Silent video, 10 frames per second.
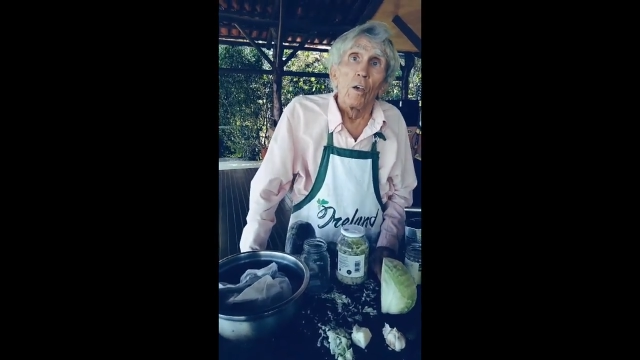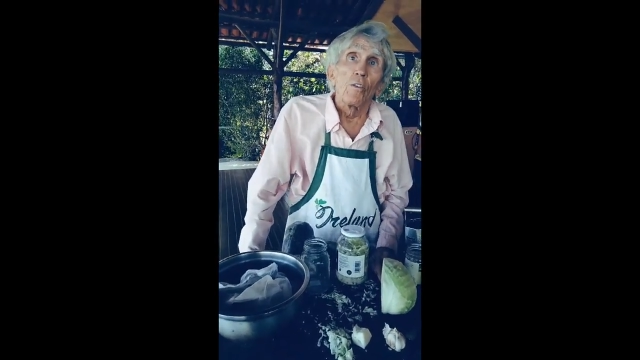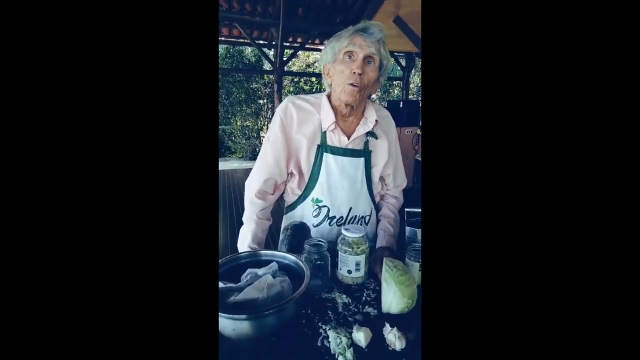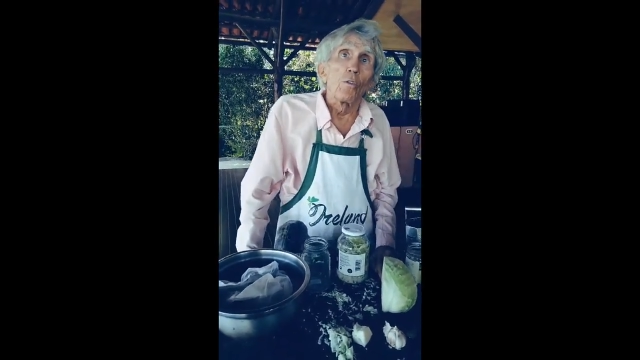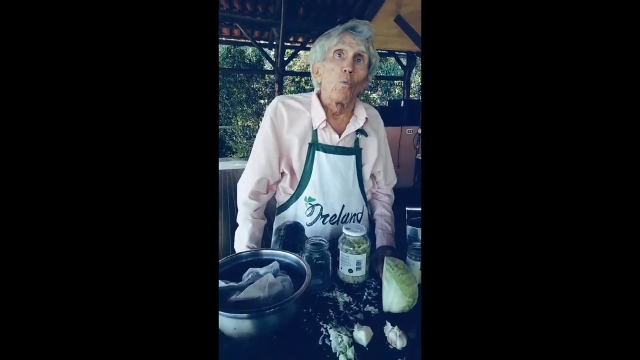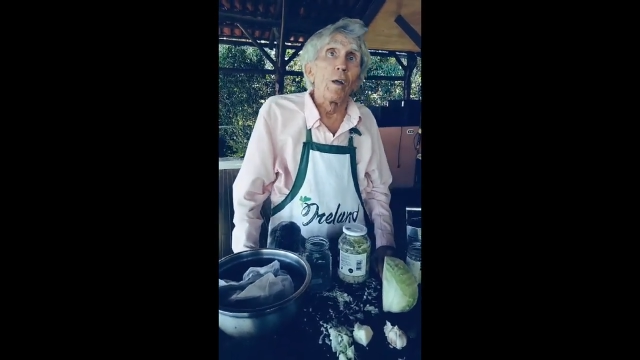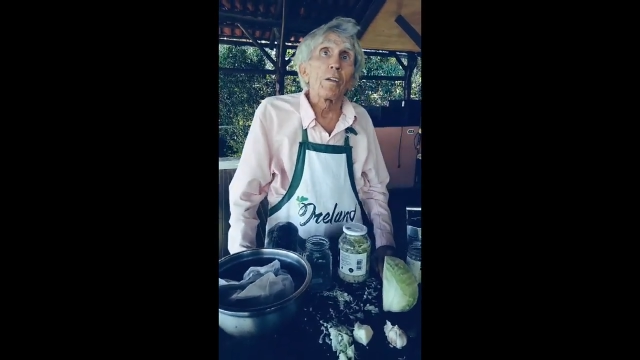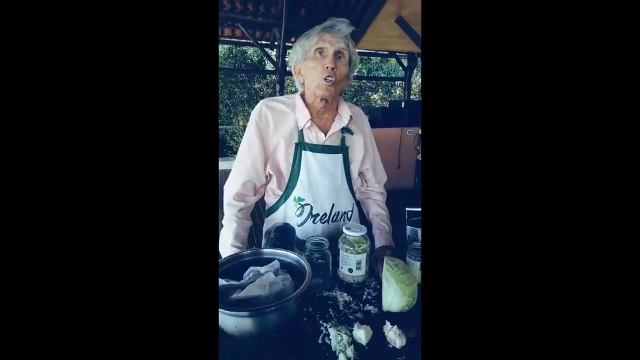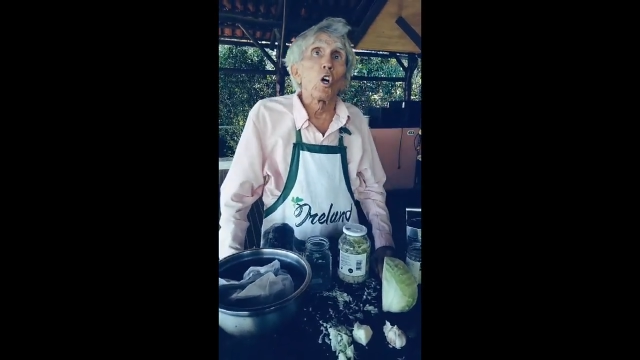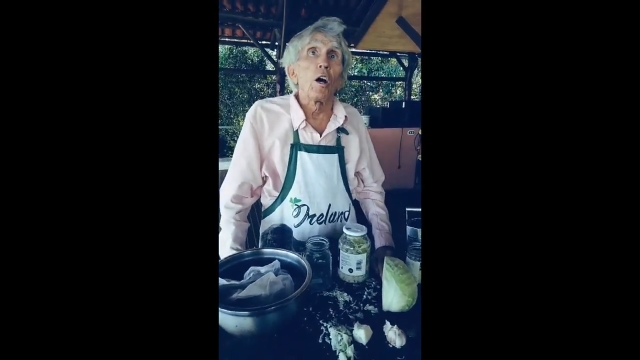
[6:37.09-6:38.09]
So what
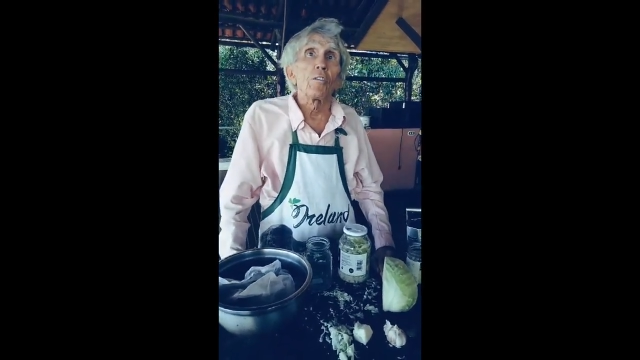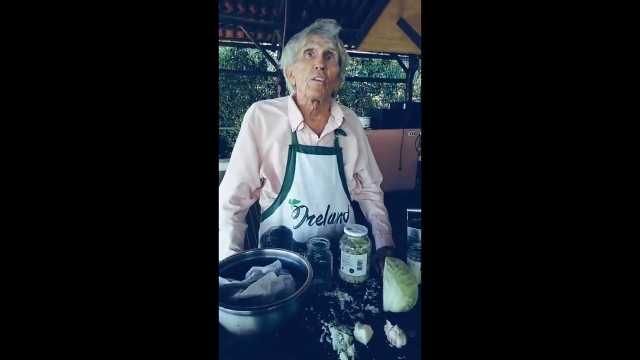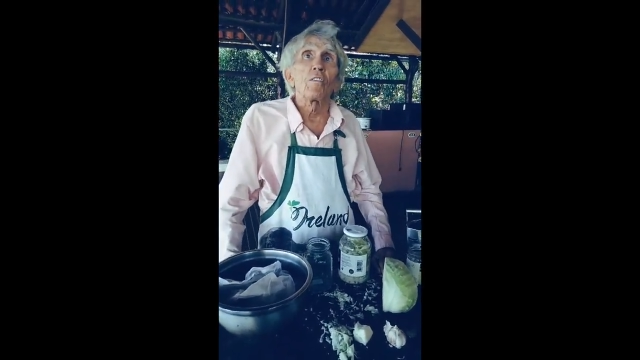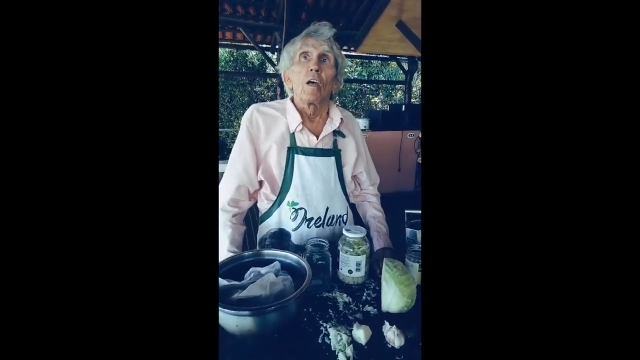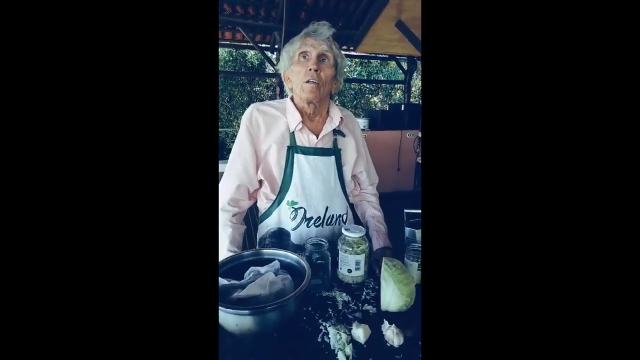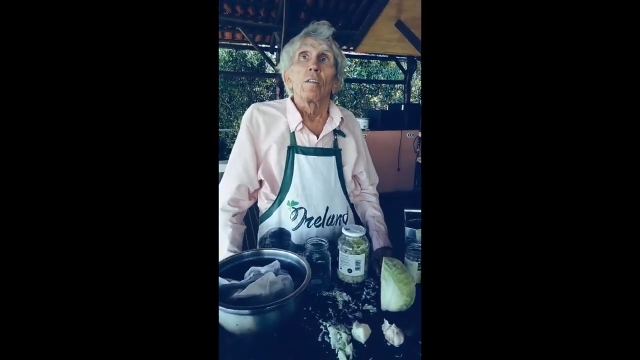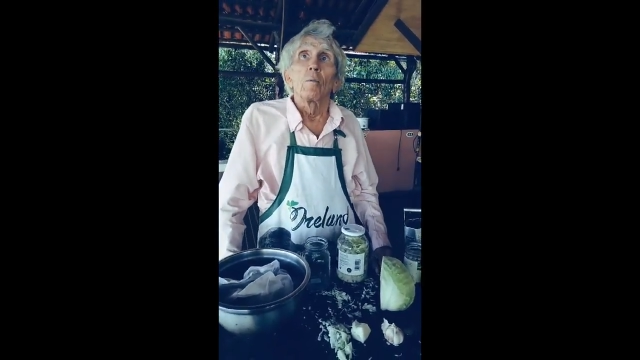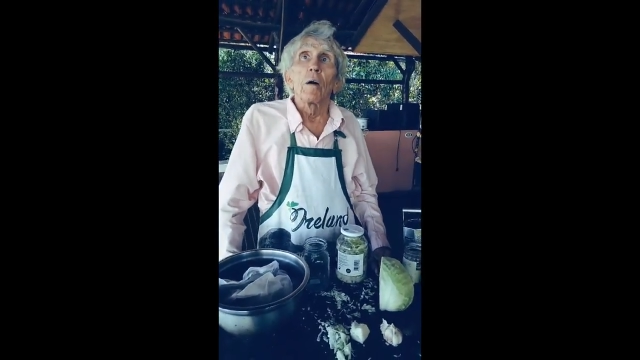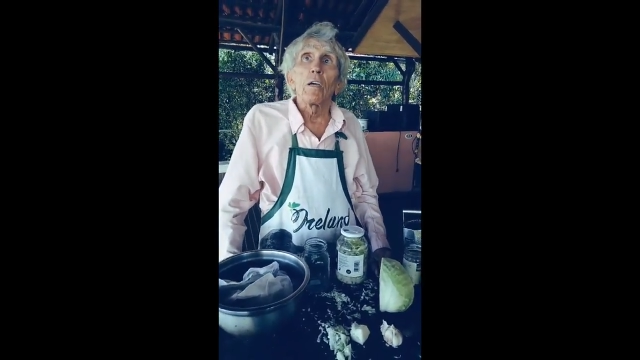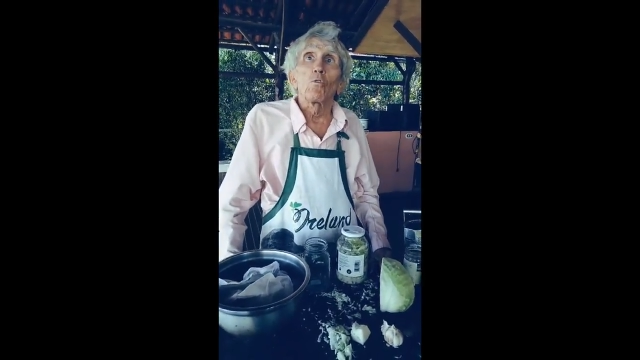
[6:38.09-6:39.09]
it causes
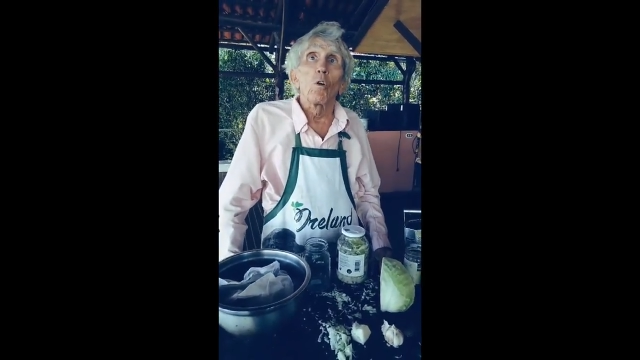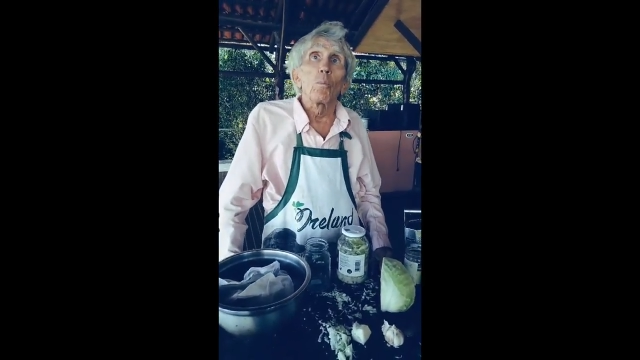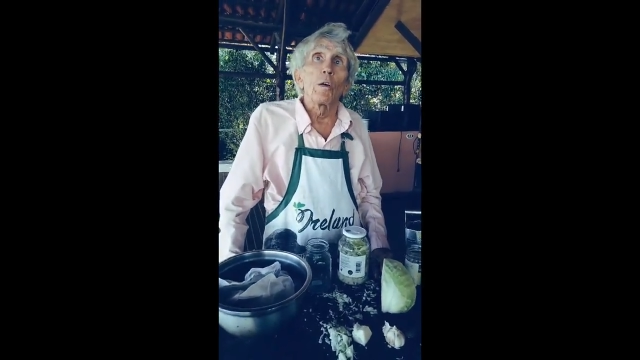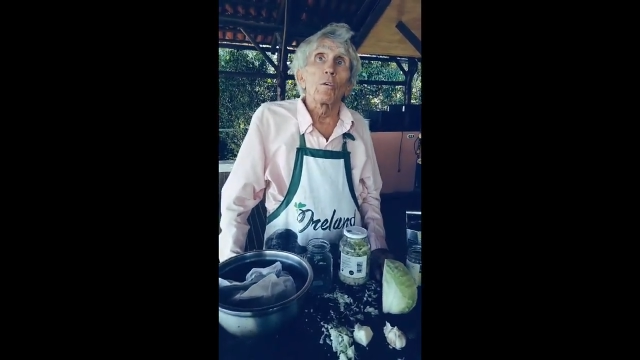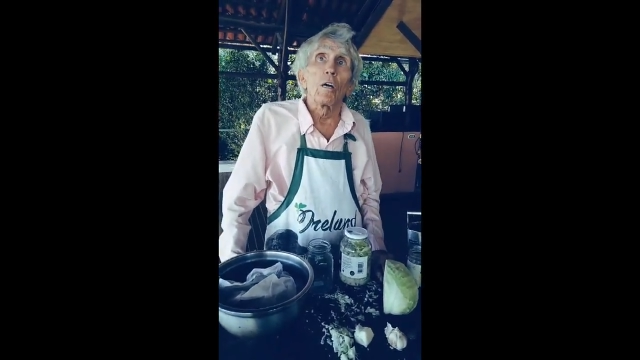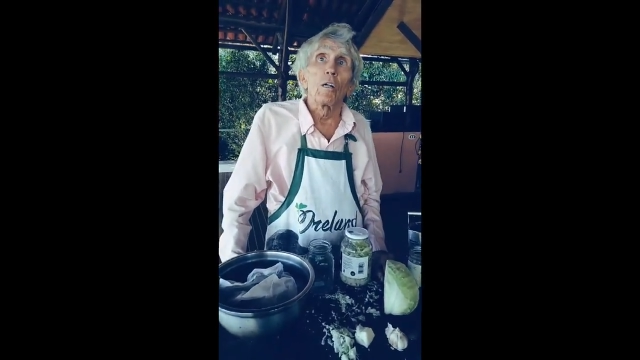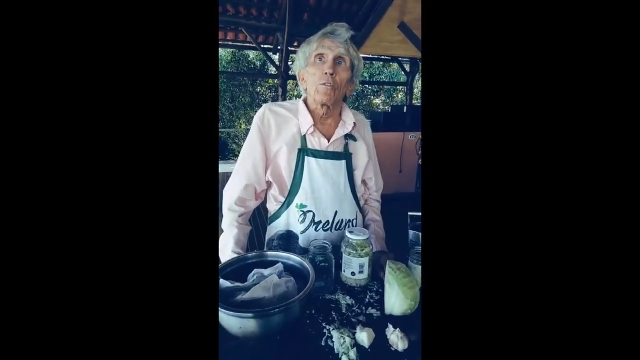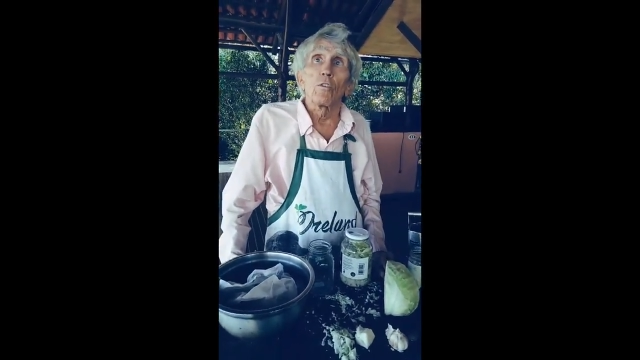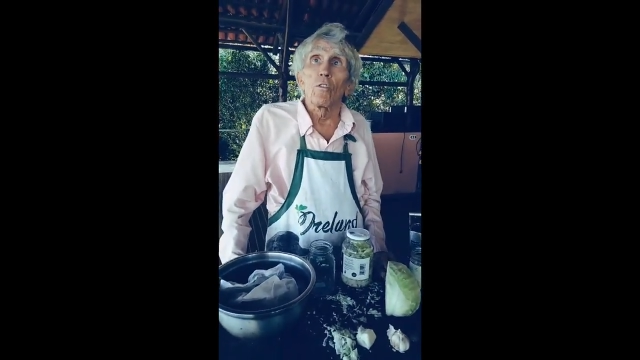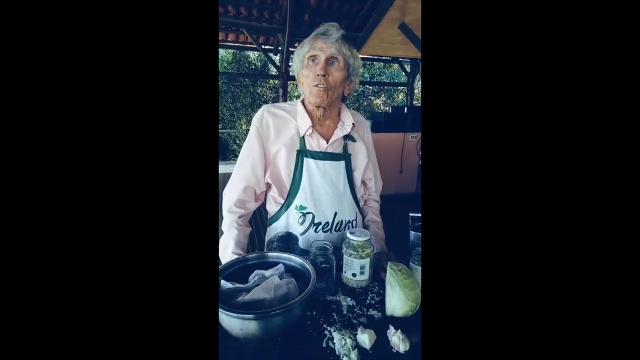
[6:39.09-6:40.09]
the microbial
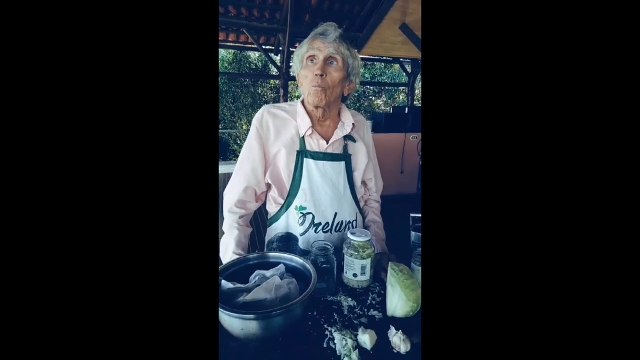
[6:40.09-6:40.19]
cultures